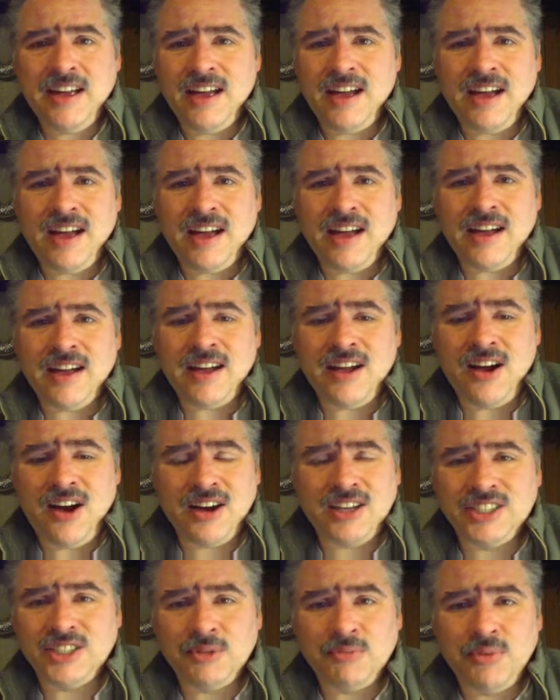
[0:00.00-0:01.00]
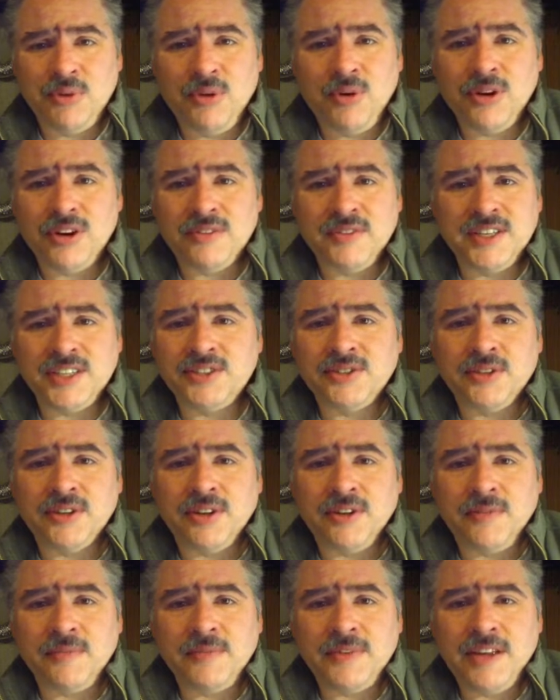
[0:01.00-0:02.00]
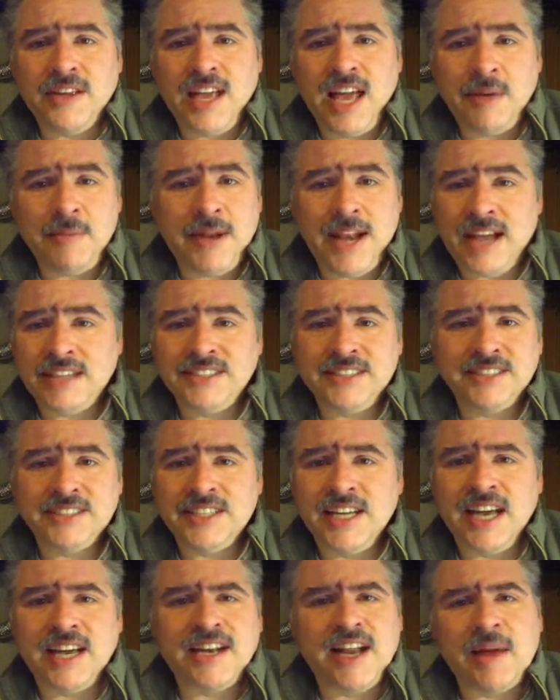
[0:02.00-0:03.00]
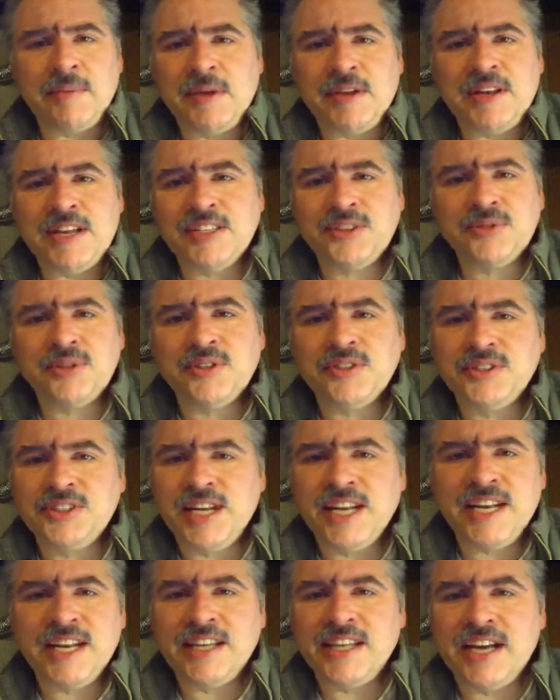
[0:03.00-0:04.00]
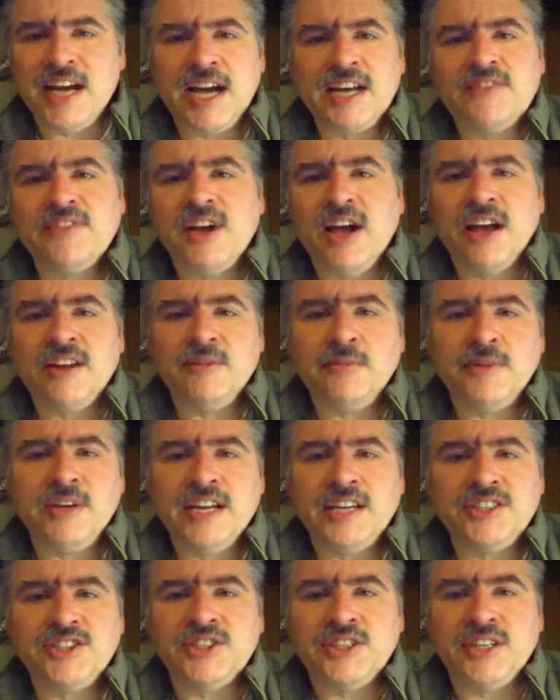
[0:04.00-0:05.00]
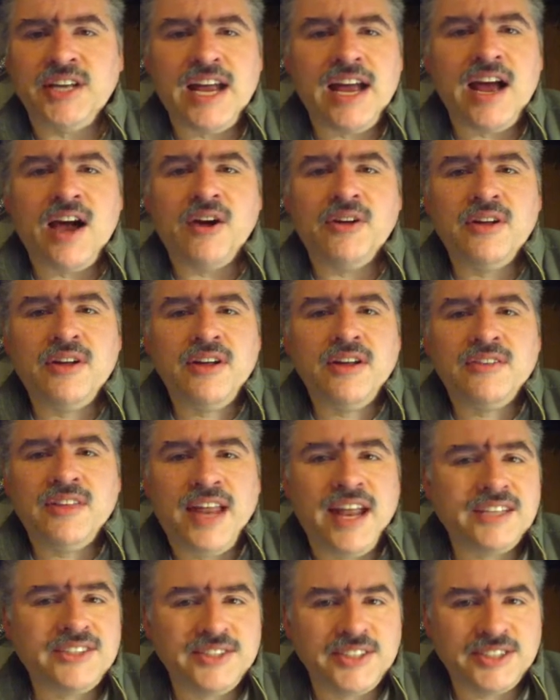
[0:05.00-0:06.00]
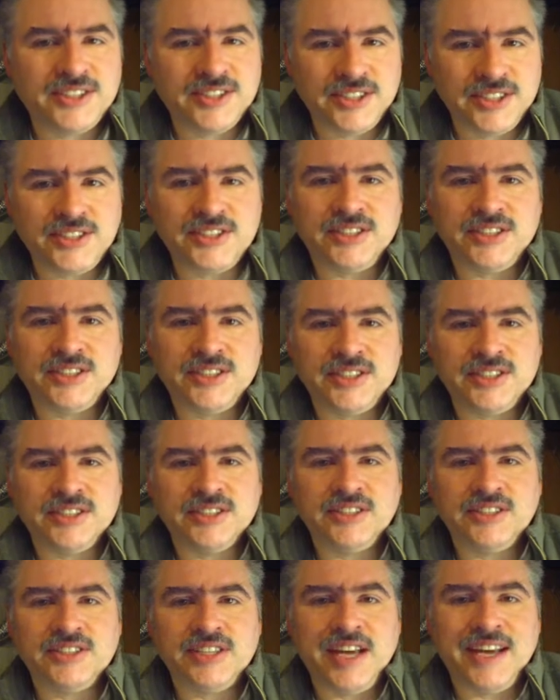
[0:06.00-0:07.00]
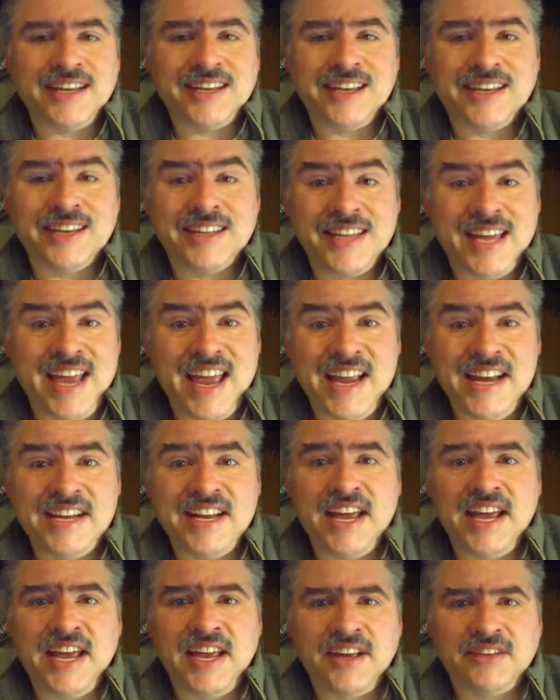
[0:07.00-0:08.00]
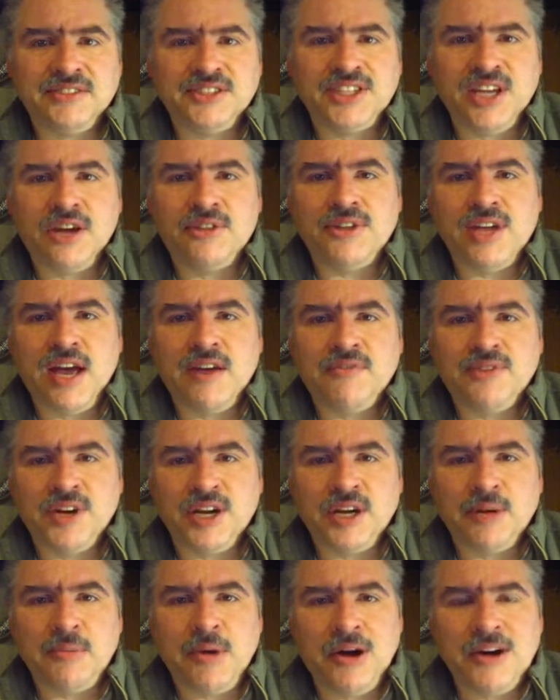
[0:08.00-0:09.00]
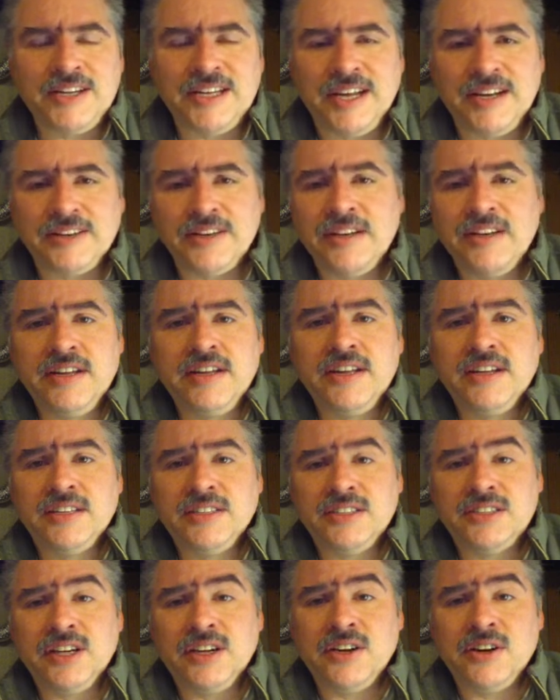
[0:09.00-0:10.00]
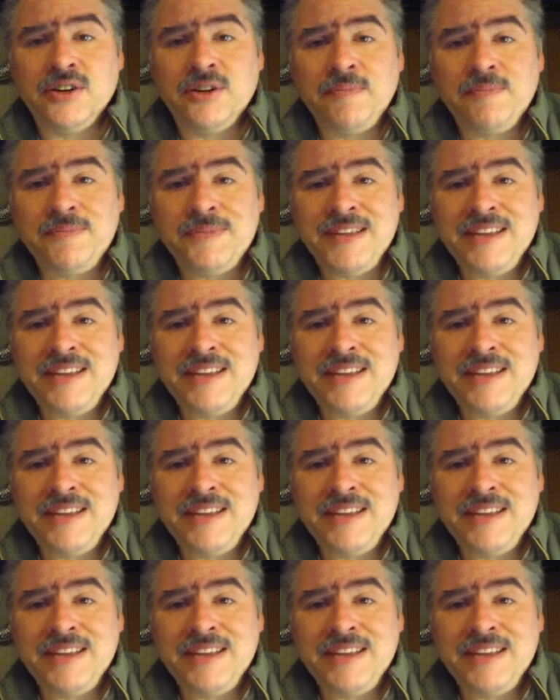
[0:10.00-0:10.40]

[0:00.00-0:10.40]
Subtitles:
our support of Israel. I mean, as he said, I mean, Israel is getting the kind of condemnation now that hasn't existed since, like, the heyday of South African apartheid. So,